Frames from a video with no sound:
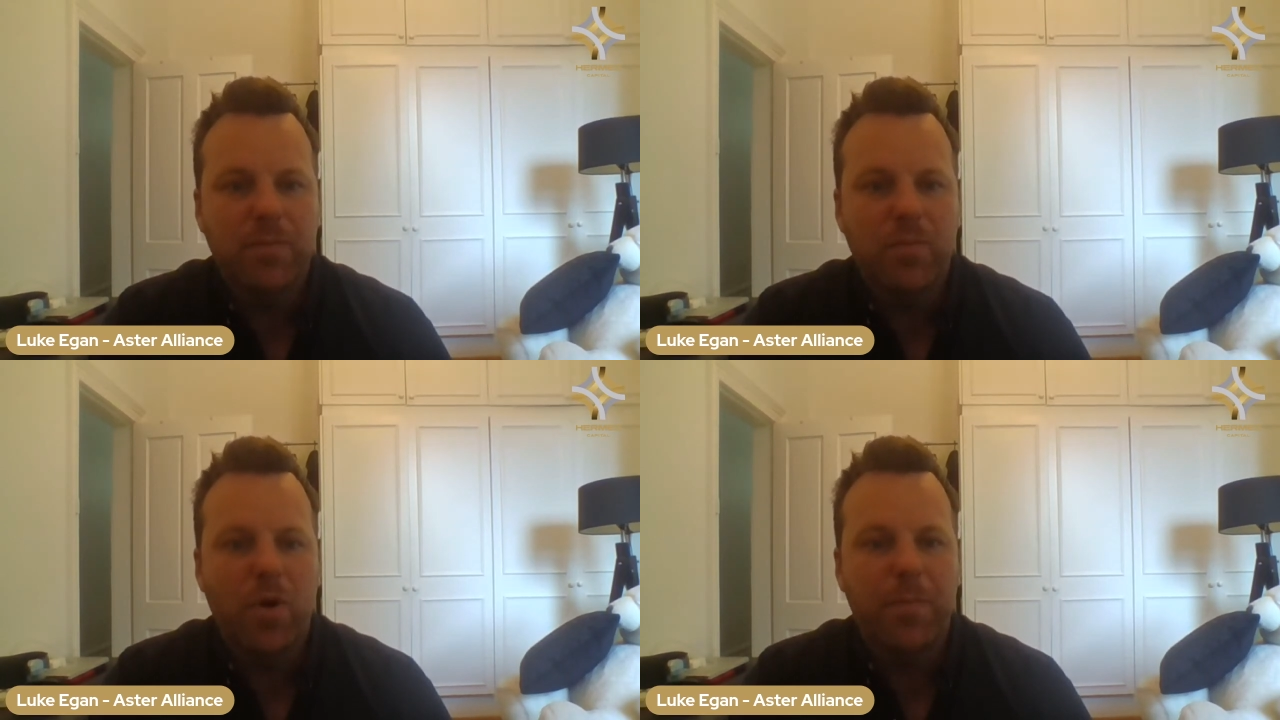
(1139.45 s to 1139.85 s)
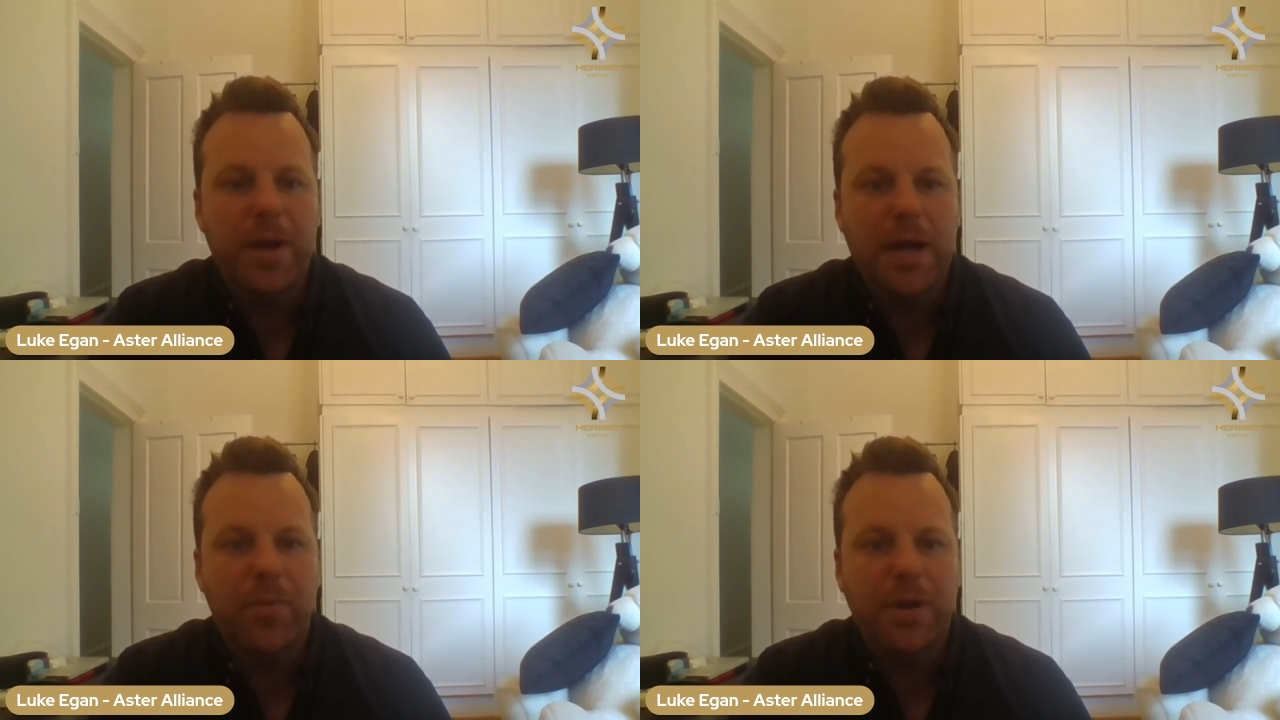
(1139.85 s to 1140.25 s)
not
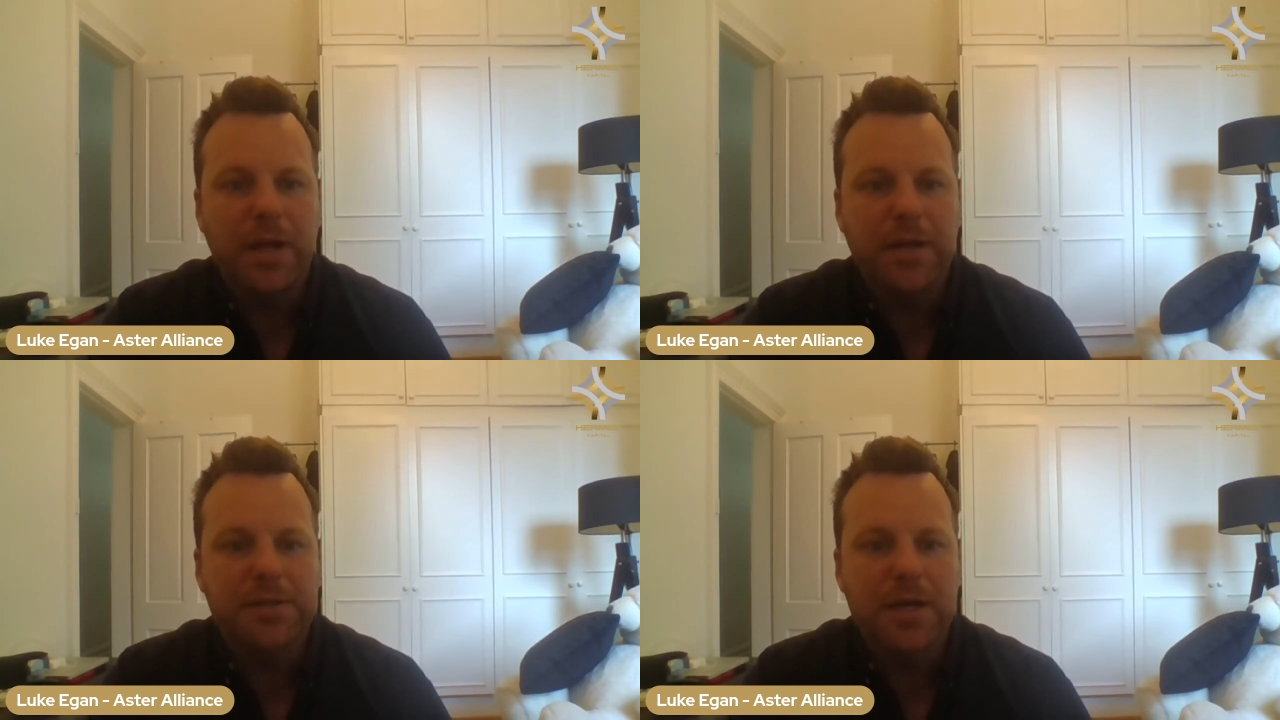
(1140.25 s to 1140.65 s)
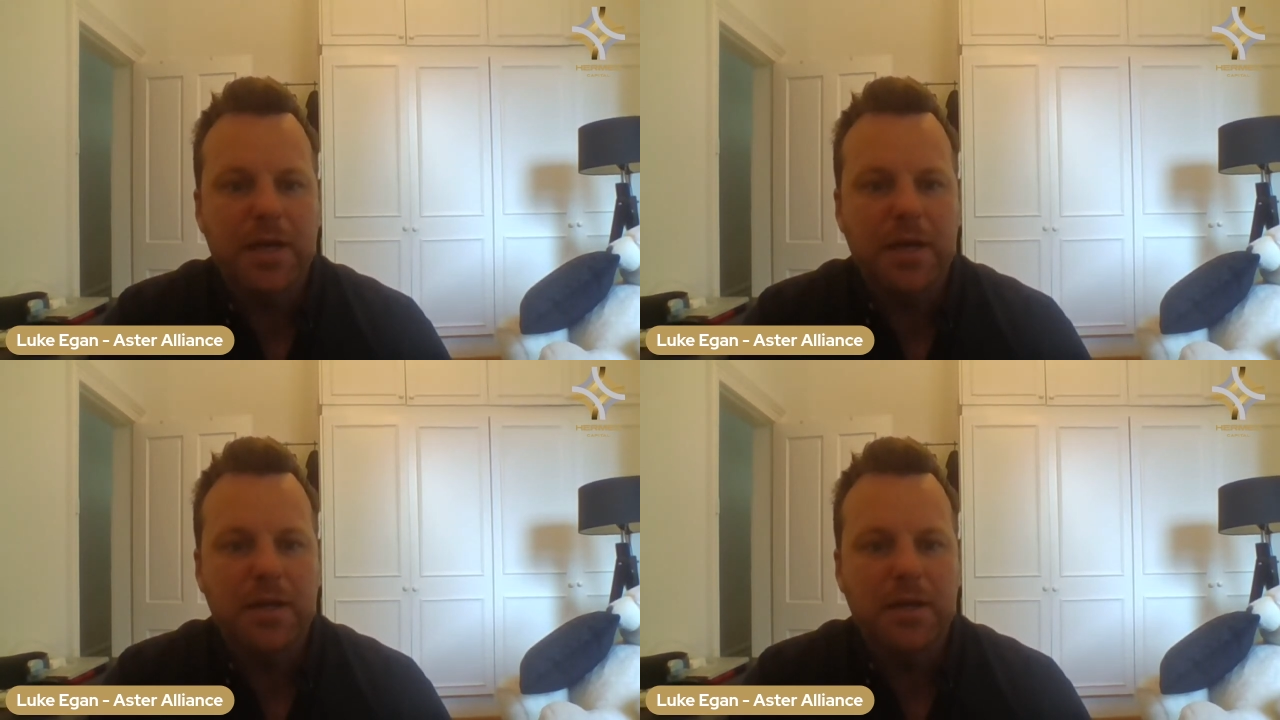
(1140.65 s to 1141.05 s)
being able to get
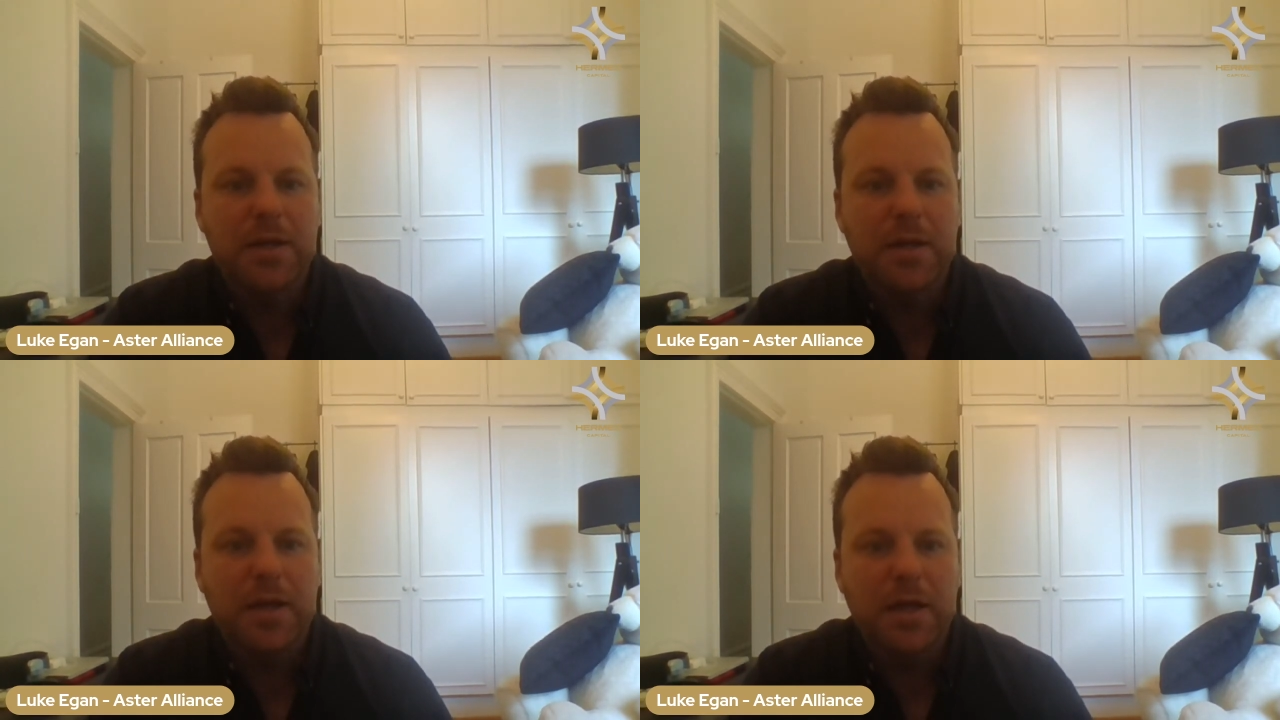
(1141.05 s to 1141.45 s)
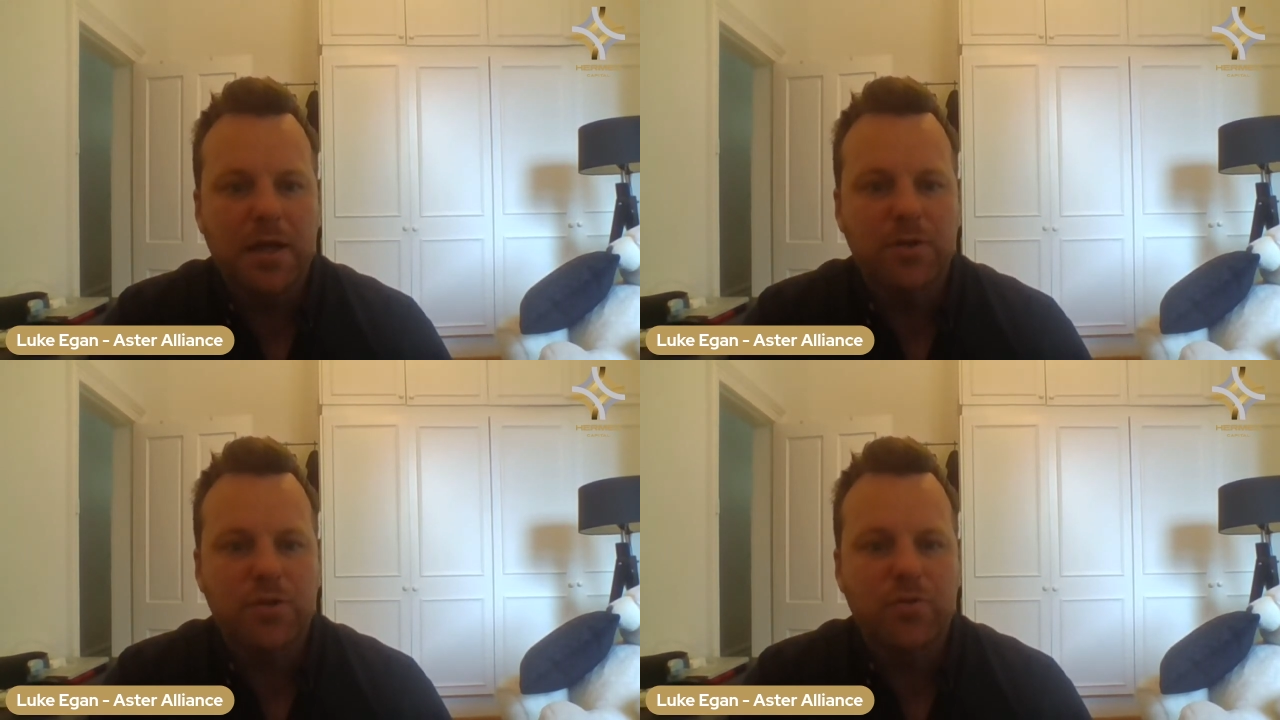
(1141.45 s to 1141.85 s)

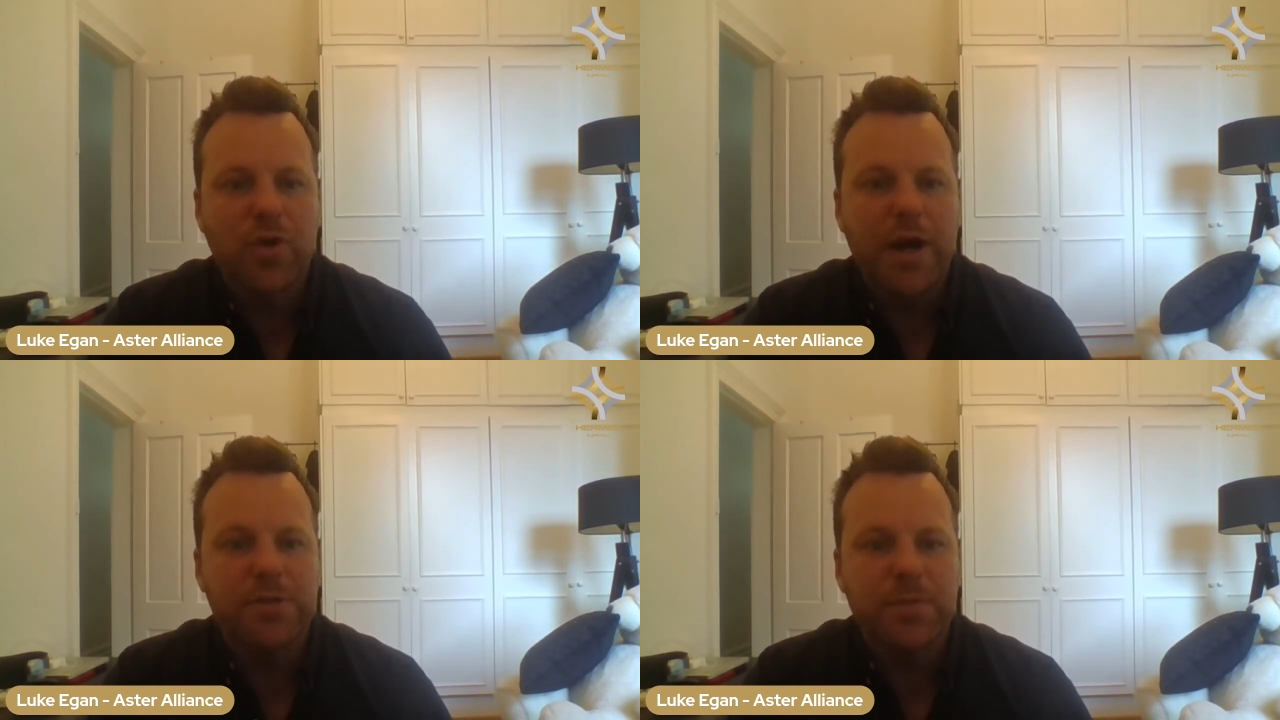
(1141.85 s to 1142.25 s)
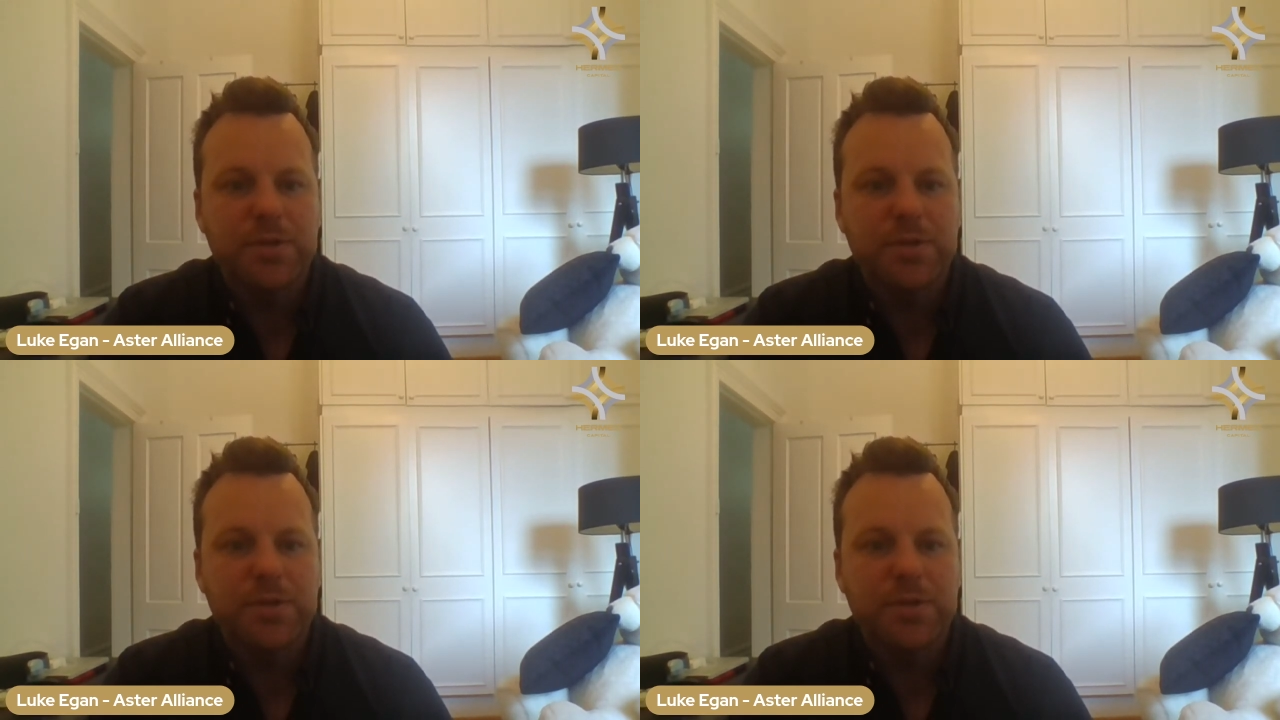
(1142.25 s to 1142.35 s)
tradesmen